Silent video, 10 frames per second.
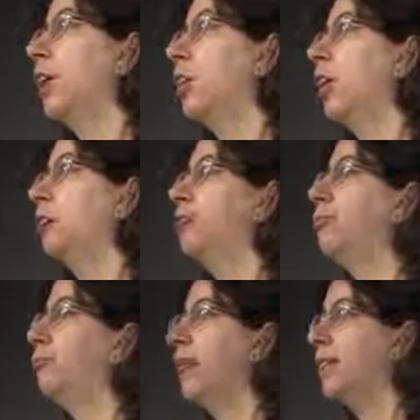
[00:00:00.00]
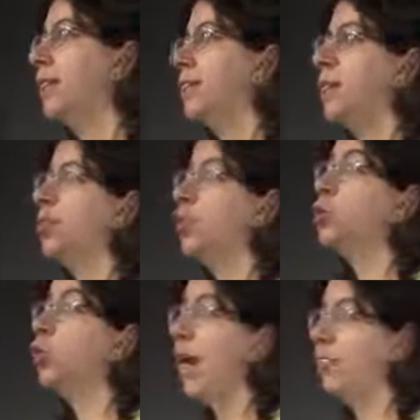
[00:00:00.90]
a lot of methods that
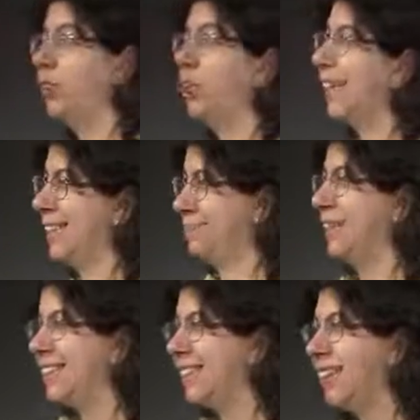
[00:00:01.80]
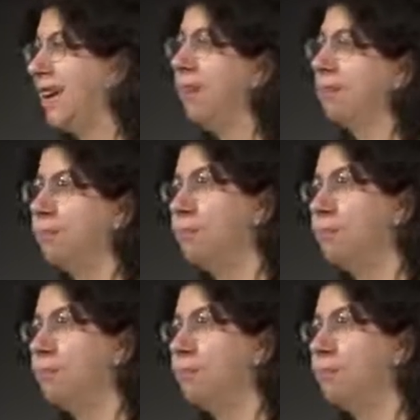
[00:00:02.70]
do that very explicitly.